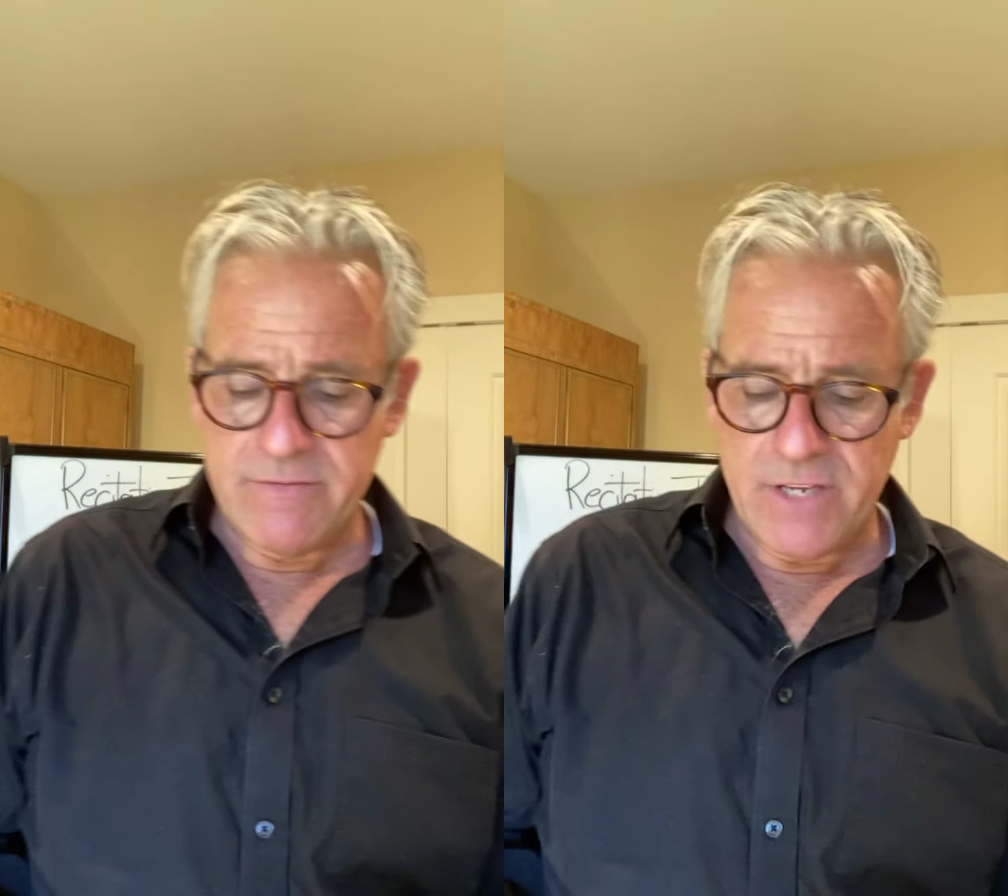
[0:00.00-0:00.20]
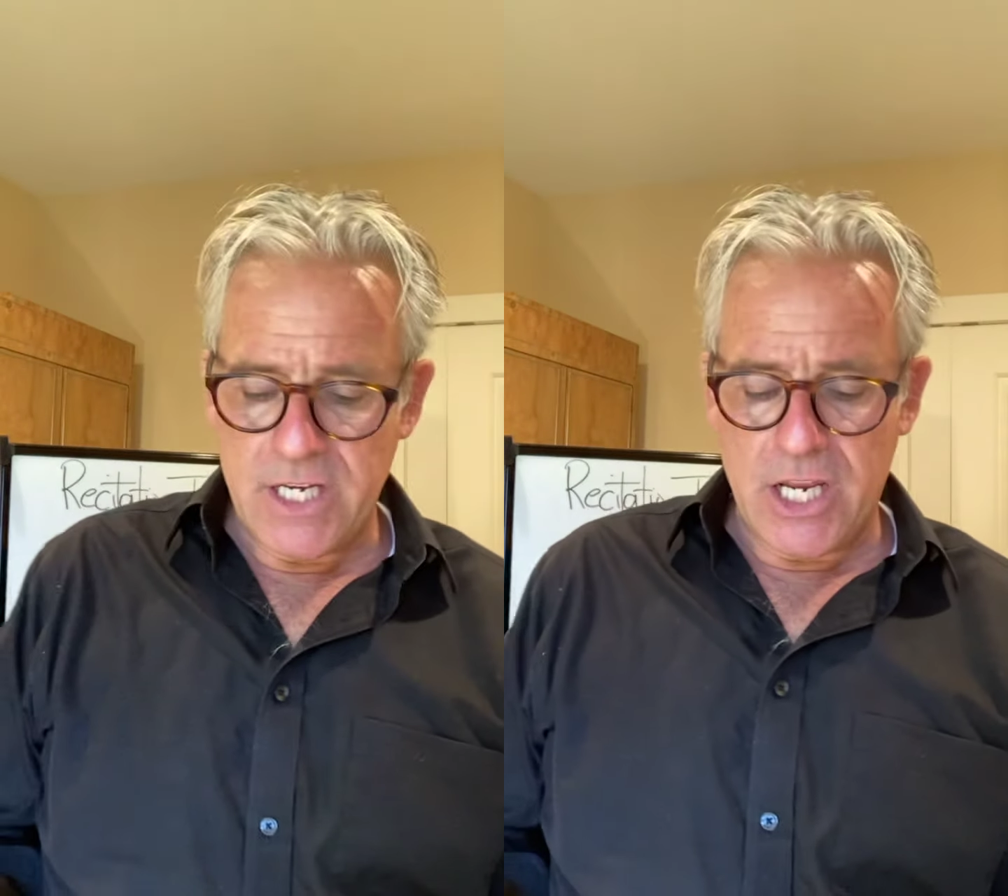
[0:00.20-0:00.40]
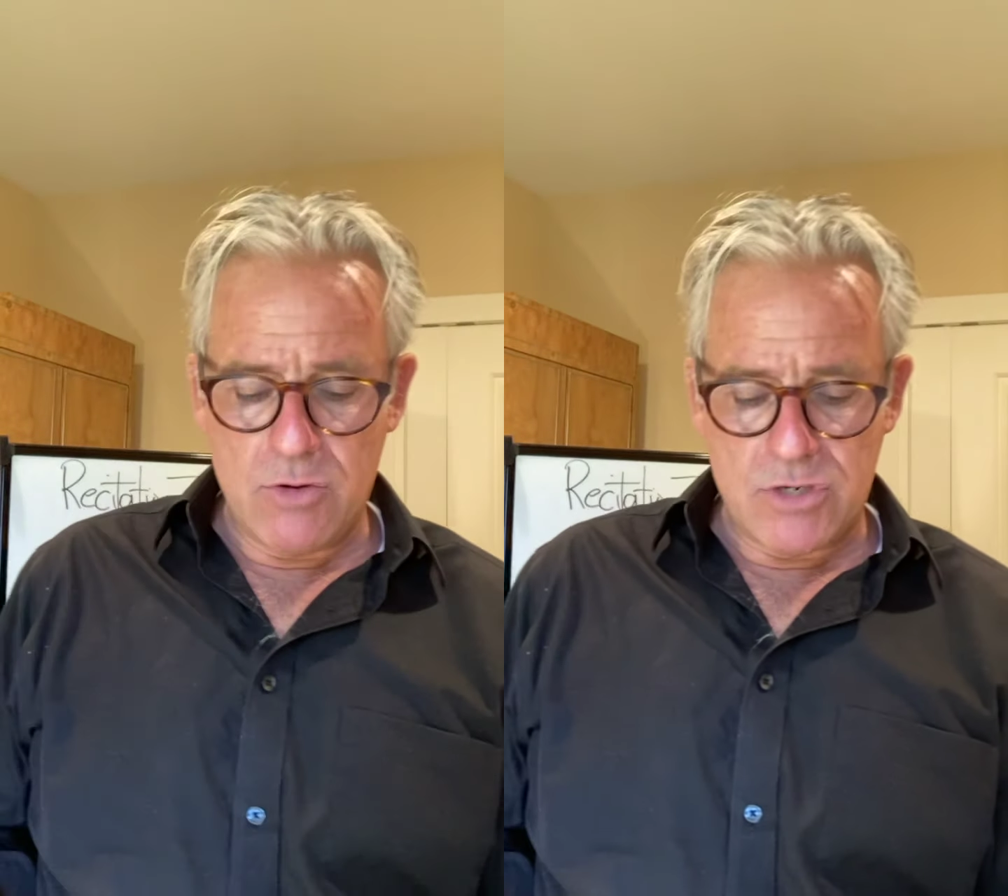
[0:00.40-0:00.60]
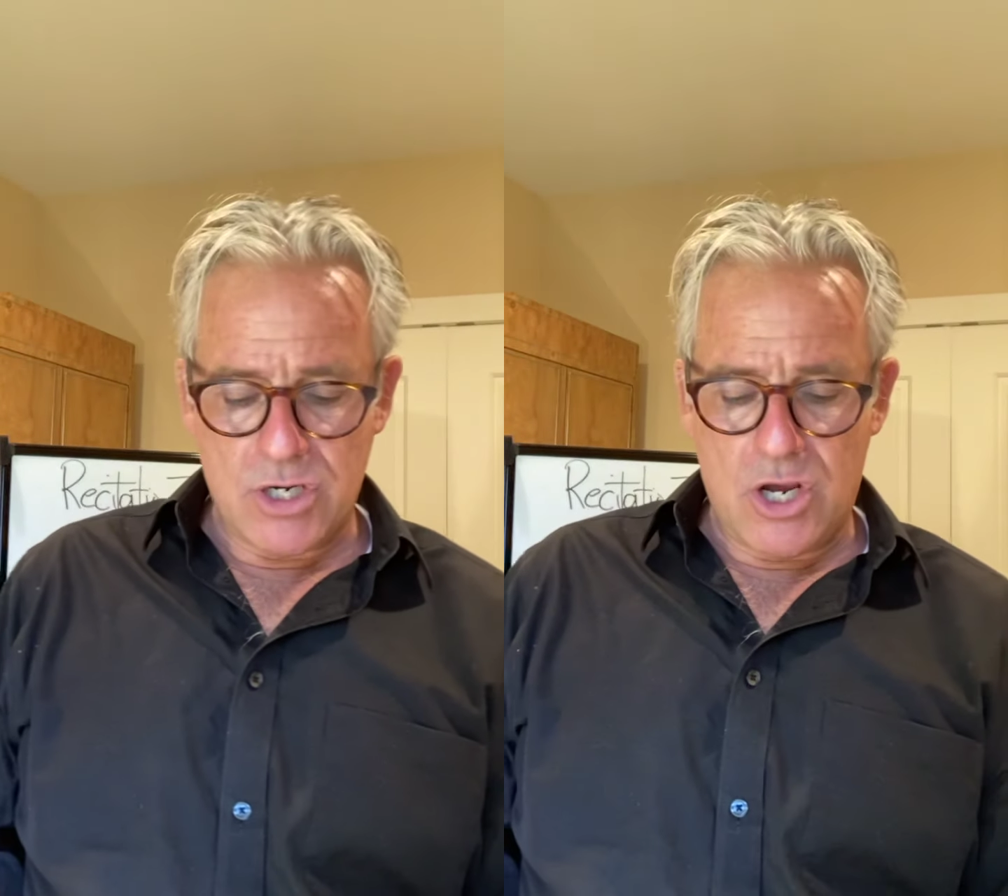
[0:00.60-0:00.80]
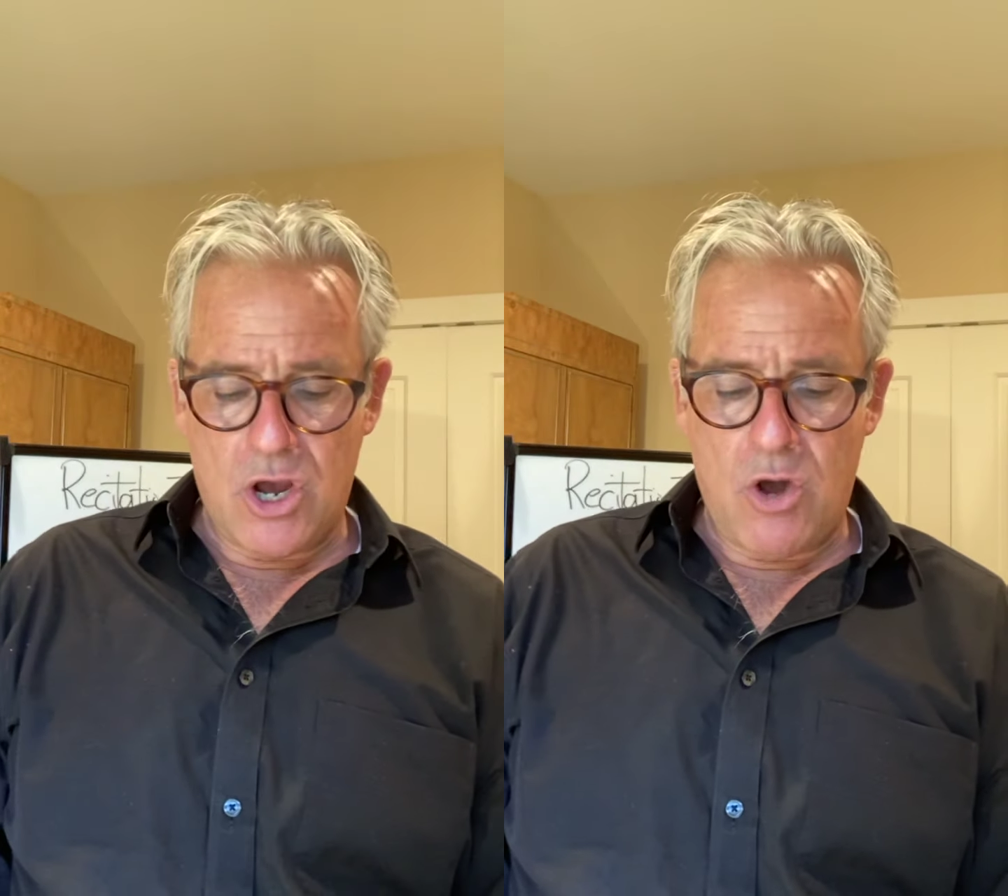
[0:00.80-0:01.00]
video to
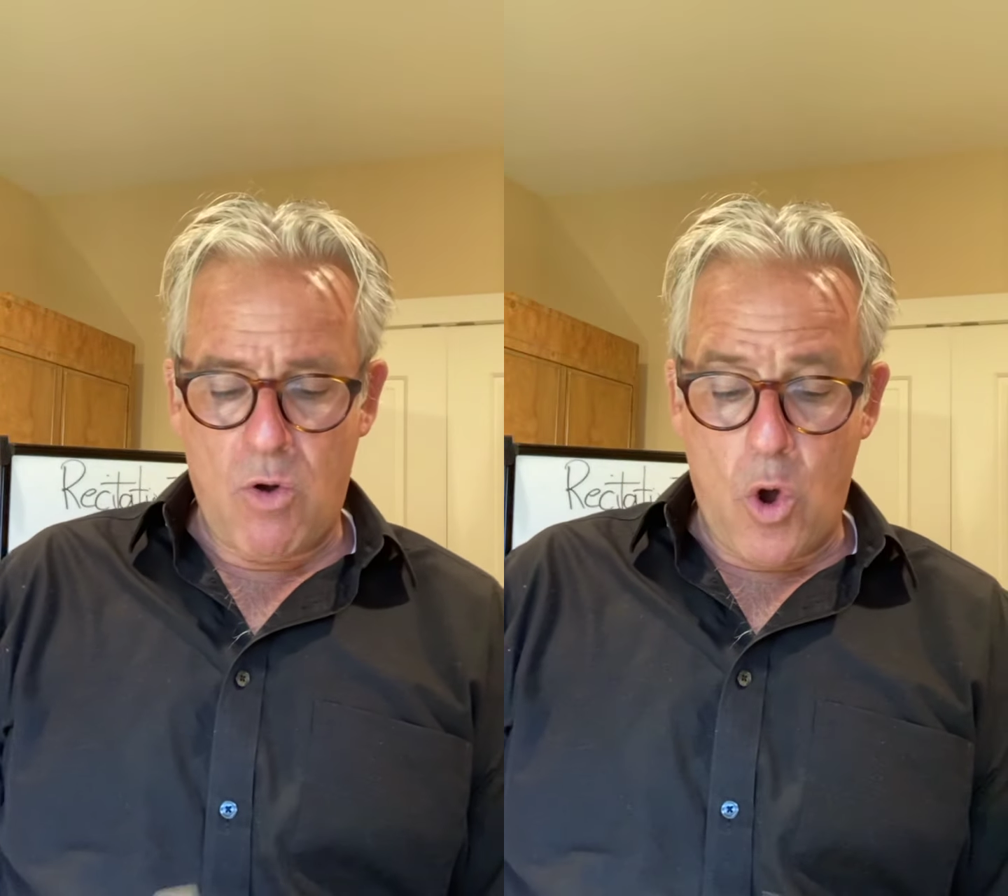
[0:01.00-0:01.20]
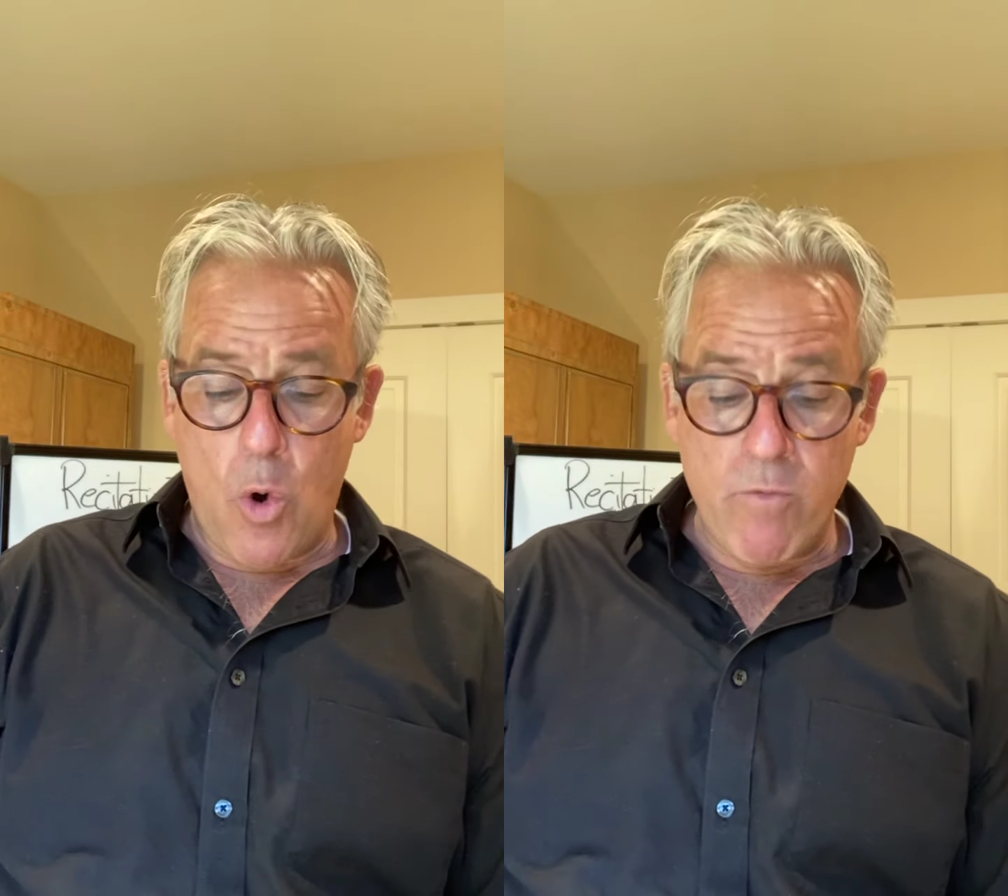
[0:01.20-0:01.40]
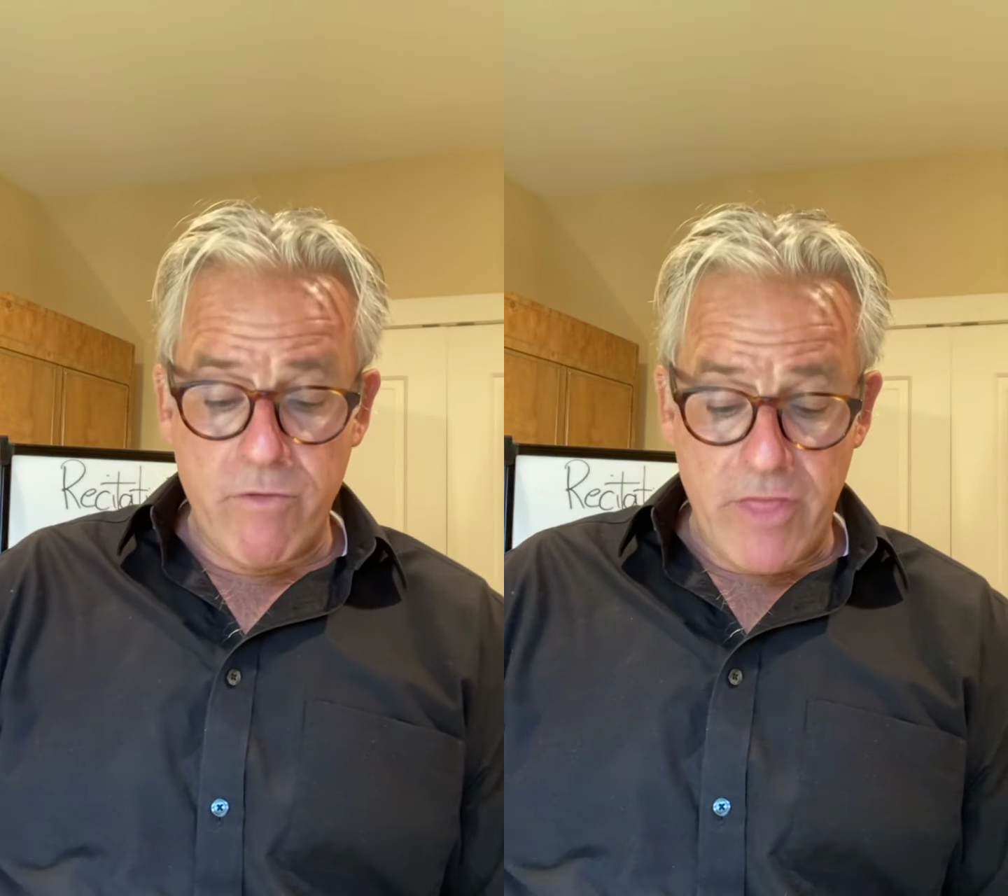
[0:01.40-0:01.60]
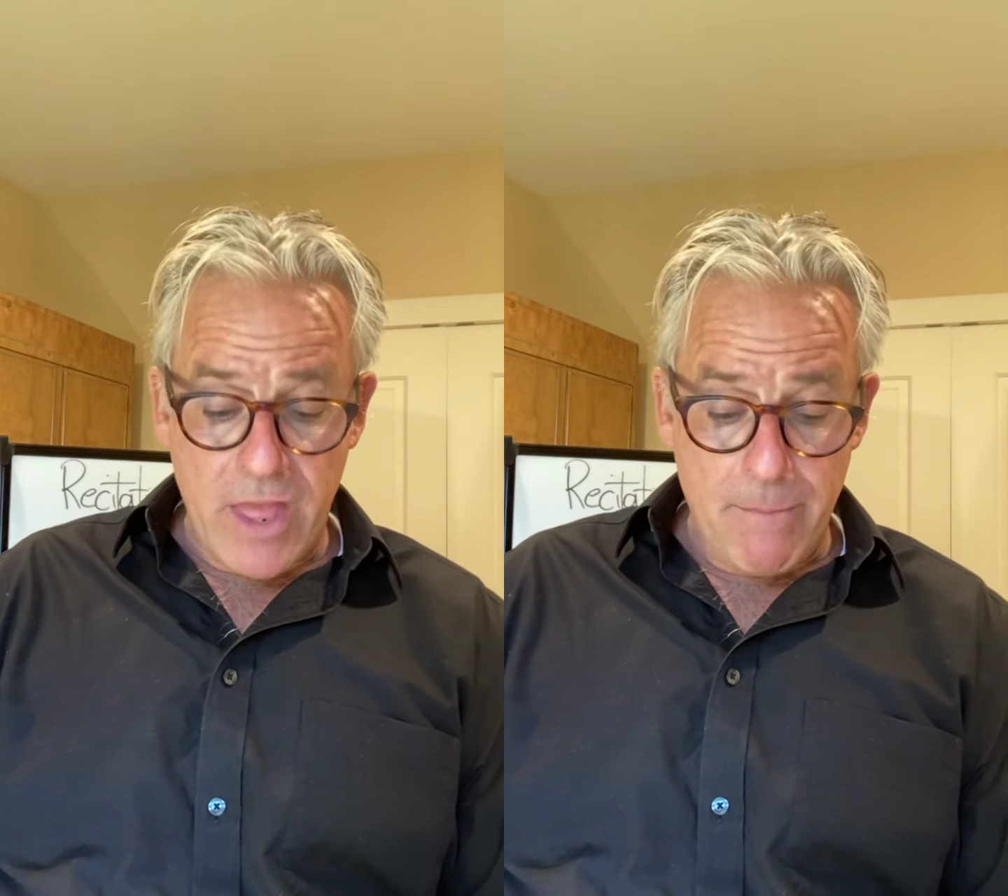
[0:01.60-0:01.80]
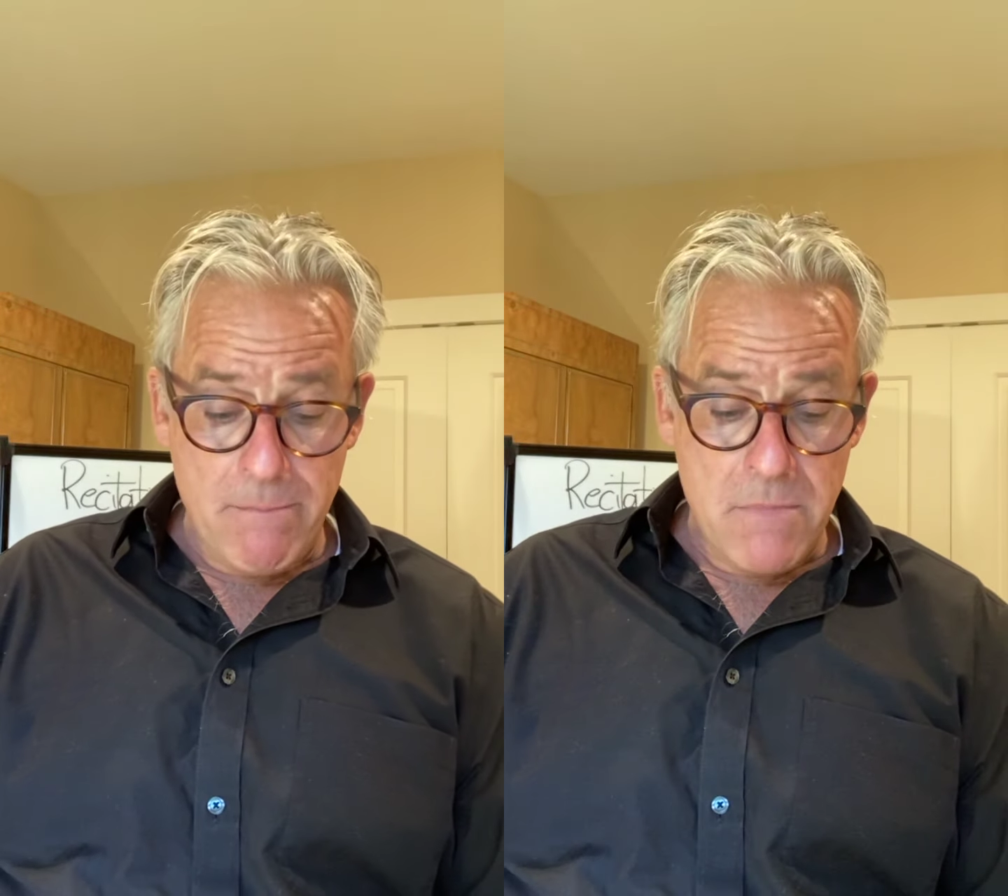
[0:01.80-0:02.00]
go over
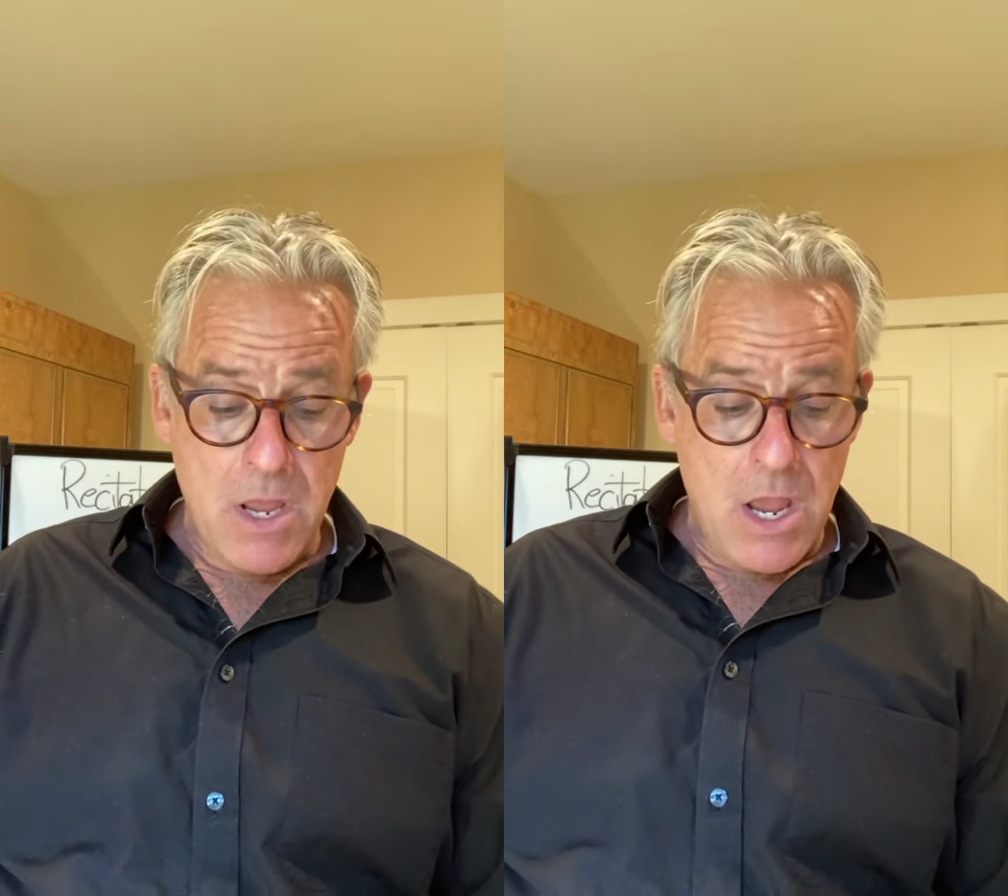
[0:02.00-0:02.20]
them.